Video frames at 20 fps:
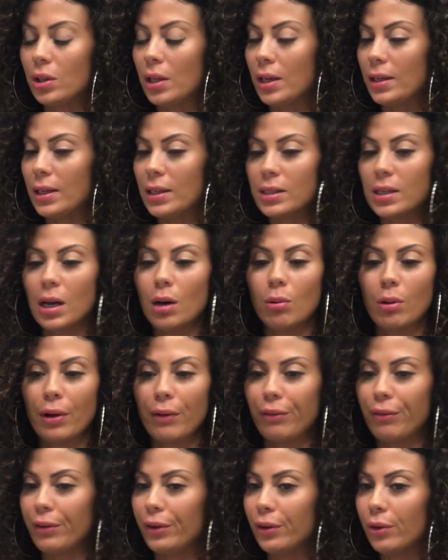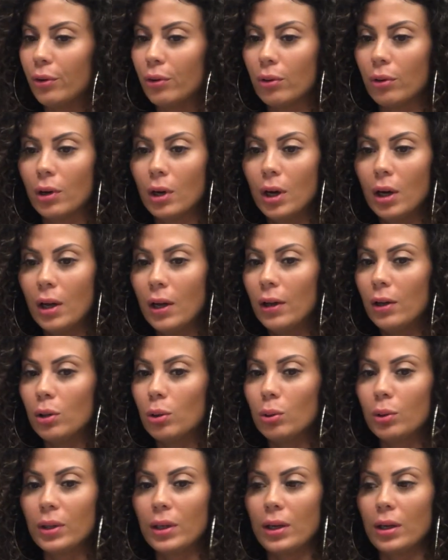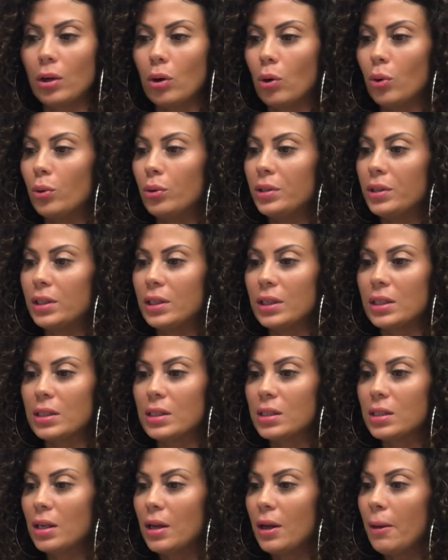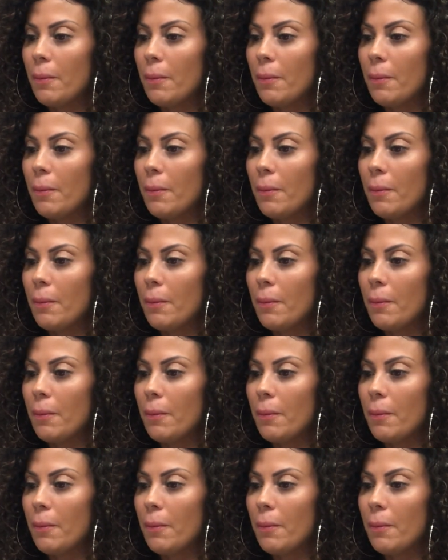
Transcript: Like, that's how I feel looking at all this.